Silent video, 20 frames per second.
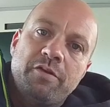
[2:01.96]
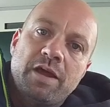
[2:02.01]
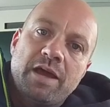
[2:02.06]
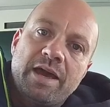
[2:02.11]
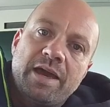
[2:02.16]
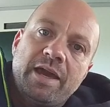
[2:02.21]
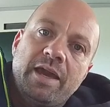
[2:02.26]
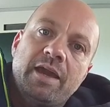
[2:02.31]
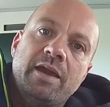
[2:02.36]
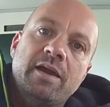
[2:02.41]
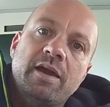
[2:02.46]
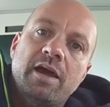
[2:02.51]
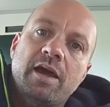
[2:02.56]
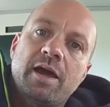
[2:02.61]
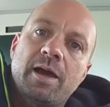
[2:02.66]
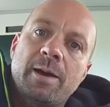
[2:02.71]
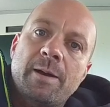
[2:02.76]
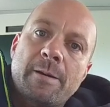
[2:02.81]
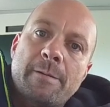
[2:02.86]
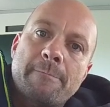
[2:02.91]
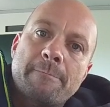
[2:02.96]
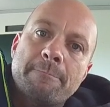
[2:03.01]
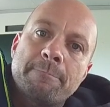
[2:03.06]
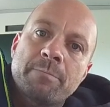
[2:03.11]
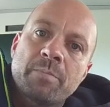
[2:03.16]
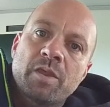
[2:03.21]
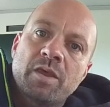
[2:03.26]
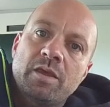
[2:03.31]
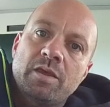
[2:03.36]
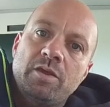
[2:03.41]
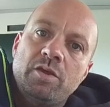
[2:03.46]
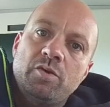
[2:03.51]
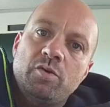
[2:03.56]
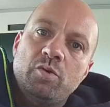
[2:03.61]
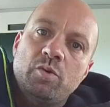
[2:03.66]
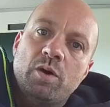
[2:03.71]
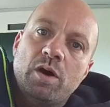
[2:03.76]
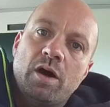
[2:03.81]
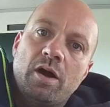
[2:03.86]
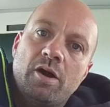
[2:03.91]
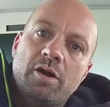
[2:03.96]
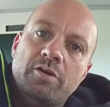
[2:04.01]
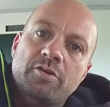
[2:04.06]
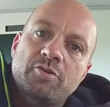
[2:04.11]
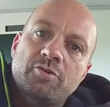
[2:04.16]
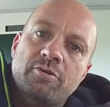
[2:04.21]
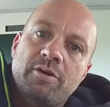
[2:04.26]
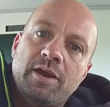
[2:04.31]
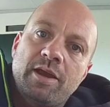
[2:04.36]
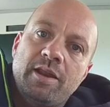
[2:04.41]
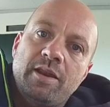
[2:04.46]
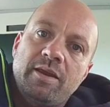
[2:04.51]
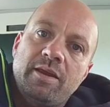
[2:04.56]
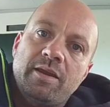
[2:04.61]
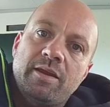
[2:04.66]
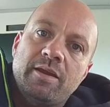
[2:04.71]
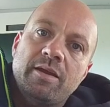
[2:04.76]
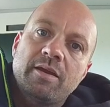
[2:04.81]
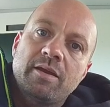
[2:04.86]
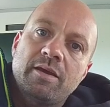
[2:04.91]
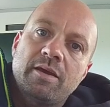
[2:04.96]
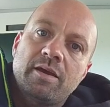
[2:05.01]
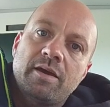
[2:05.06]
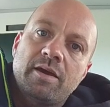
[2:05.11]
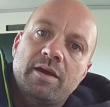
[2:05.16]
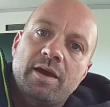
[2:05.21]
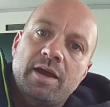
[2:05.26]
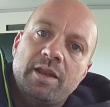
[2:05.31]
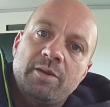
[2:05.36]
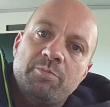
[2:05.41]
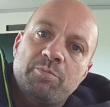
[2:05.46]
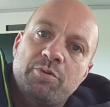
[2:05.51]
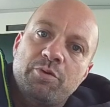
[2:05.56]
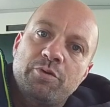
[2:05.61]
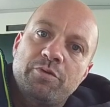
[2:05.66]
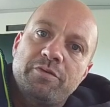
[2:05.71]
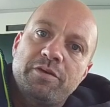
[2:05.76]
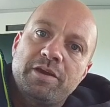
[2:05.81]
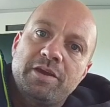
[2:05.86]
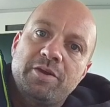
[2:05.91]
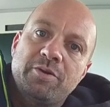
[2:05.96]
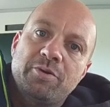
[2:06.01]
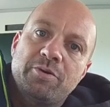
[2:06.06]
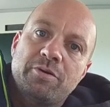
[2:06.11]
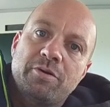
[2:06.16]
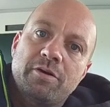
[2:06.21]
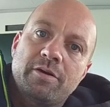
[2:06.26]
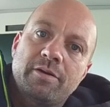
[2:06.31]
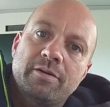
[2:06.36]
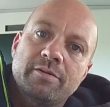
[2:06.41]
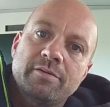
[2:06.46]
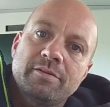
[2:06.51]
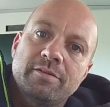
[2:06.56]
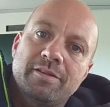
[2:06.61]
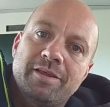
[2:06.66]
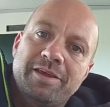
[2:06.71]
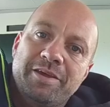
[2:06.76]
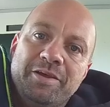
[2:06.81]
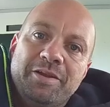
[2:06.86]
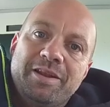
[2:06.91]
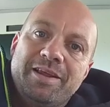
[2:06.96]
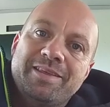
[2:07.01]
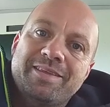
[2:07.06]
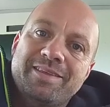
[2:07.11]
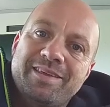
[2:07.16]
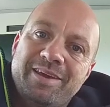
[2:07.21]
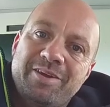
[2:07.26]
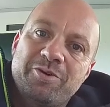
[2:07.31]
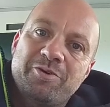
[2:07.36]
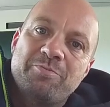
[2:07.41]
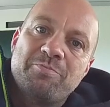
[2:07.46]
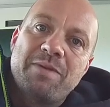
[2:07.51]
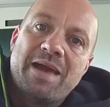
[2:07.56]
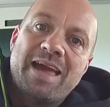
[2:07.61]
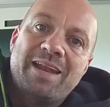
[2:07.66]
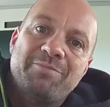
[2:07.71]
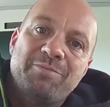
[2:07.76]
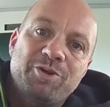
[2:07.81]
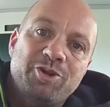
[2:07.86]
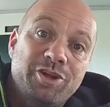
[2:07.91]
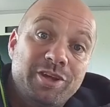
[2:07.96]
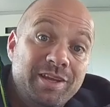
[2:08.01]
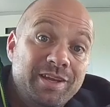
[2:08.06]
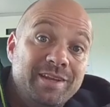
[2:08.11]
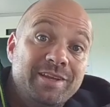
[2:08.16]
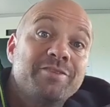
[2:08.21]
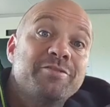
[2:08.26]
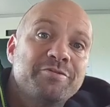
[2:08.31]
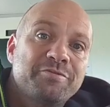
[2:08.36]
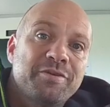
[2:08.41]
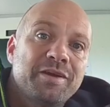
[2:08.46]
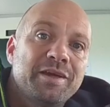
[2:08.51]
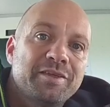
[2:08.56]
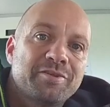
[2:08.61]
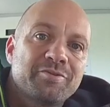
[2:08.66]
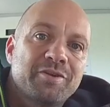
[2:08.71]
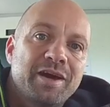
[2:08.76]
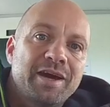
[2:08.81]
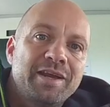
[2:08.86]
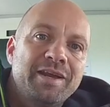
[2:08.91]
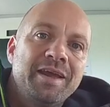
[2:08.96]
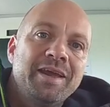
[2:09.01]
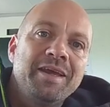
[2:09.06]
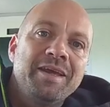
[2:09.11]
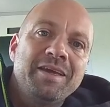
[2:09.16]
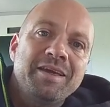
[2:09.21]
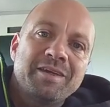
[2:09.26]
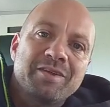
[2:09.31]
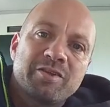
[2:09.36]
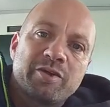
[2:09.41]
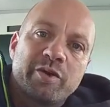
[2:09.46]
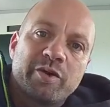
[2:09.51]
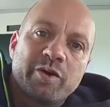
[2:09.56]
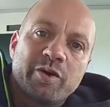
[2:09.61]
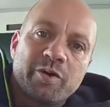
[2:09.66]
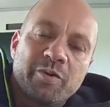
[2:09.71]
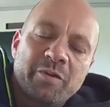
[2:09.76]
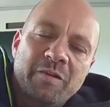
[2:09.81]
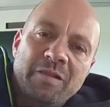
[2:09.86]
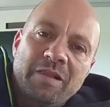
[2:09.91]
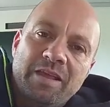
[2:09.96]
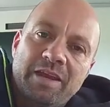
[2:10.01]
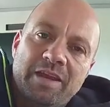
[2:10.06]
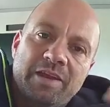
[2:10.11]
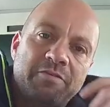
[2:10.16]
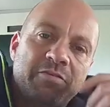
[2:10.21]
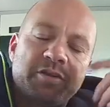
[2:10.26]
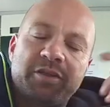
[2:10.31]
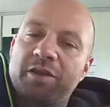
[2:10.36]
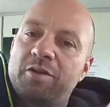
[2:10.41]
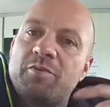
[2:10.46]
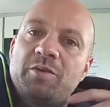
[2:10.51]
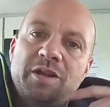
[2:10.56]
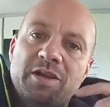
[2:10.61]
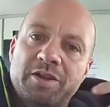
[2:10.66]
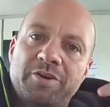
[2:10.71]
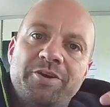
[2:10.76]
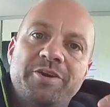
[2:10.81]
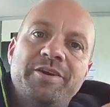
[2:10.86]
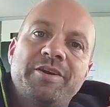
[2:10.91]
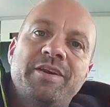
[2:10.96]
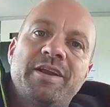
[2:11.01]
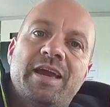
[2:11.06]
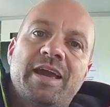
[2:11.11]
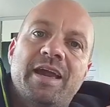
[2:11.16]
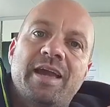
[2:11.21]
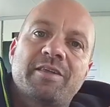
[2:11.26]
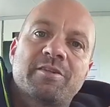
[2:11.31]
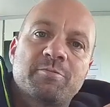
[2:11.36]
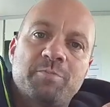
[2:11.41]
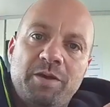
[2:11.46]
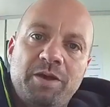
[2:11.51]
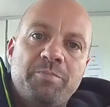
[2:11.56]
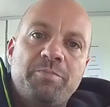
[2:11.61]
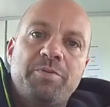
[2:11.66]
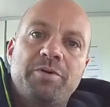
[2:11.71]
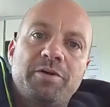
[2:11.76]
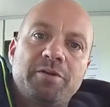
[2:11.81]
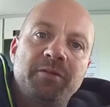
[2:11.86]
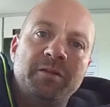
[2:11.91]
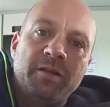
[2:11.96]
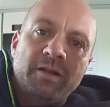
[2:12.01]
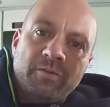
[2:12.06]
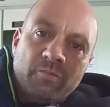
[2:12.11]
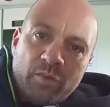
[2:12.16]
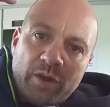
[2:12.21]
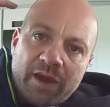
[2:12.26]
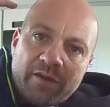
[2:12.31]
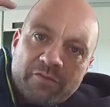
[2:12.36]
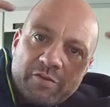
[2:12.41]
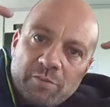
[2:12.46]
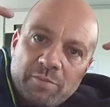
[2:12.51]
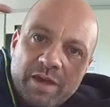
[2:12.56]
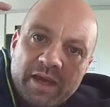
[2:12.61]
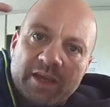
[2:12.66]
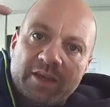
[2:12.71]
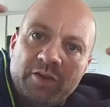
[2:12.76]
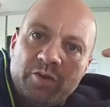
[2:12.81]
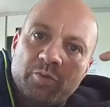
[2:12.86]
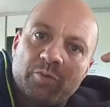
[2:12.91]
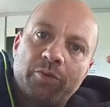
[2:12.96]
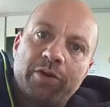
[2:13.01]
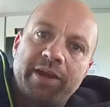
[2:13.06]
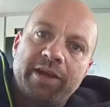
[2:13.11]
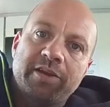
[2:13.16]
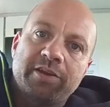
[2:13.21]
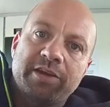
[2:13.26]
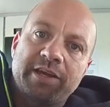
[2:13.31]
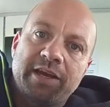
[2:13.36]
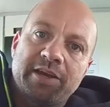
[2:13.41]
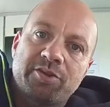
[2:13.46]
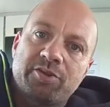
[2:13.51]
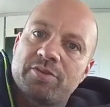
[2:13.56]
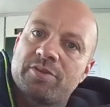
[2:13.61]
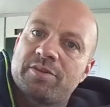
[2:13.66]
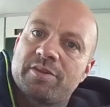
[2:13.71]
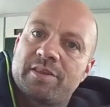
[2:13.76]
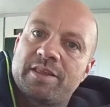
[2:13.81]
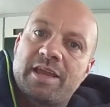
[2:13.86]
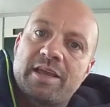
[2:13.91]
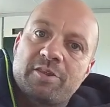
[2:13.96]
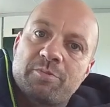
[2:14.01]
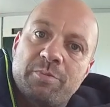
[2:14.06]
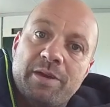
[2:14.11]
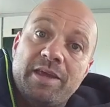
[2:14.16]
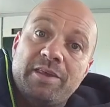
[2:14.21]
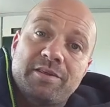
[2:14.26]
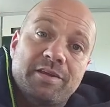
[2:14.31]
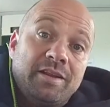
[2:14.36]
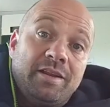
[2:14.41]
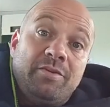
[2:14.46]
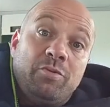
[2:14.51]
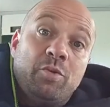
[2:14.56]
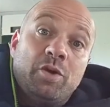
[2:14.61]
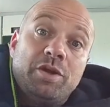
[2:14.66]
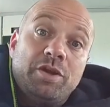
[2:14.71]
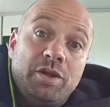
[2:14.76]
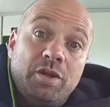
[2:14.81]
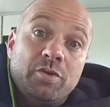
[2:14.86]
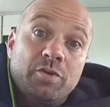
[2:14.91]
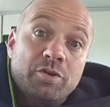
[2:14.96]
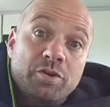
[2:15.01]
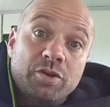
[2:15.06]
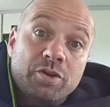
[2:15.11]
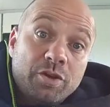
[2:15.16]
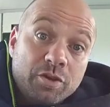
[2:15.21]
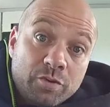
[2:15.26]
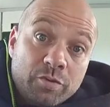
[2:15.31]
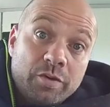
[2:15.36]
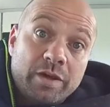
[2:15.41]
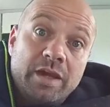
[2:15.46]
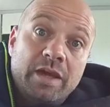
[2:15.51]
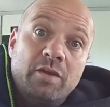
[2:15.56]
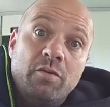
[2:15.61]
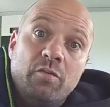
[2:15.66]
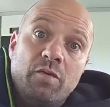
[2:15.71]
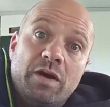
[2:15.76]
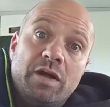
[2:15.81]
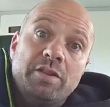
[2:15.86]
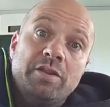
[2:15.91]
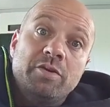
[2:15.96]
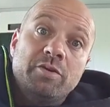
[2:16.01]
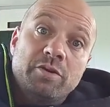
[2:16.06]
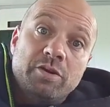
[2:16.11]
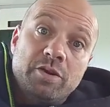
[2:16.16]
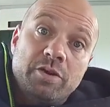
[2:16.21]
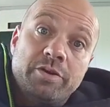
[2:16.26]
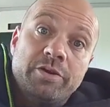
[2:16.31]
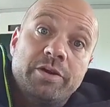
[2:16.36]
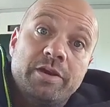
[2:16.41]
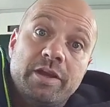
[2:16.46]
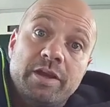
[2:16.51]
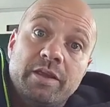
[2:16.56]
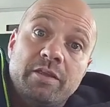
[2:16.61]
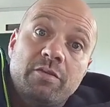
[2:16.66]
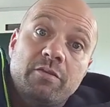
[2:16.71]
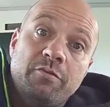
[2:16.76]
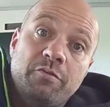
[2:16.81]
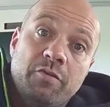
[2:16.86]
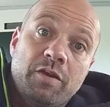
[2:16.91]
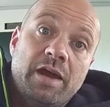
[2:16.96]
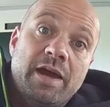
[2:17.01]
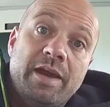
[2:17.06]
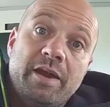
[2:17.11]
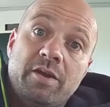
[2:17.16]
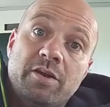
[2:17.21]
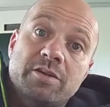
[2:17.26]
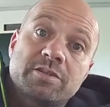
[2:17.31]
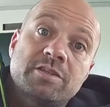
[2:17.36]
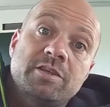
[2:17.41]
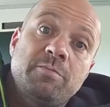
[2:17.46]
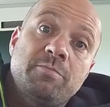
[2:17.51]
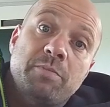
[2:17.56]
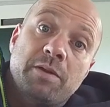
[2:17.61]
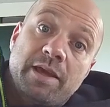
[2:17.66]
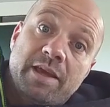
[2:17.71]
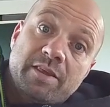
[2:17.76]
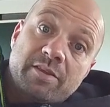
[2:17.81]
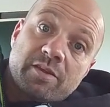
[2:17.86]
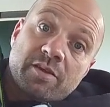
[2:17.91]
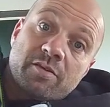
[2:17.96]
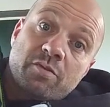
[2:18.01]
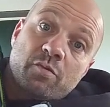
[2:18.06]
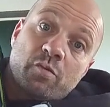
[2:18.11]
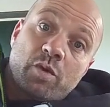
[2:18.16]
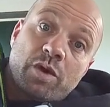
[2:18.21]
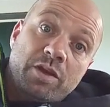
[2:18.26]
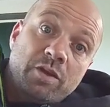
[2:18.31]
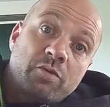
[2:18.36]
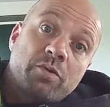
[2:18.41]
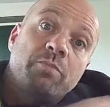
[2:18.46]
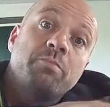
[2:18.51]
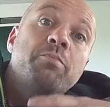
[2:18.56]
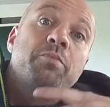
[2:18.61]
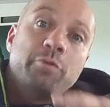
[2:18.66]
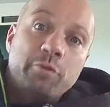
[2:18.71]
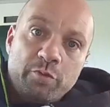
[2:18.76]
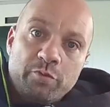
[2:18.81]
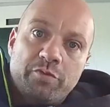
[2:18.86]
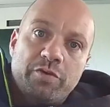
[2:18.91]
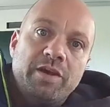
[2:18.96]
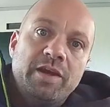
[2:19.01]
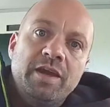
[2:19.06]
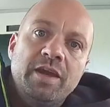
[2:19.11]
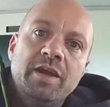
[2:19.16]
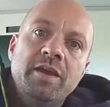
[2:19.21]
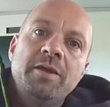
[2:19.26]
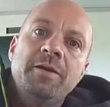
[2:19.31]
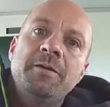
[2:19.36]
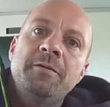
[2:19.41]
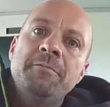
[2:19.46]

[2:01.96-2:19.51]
flying, um, you are training uh, and improving your, let's say, your man-machine interface, right? So in everything we learn as people, we have to make new brain connections, and that's basically what you're doing while you're learning to fly R C planes. And when you're improving,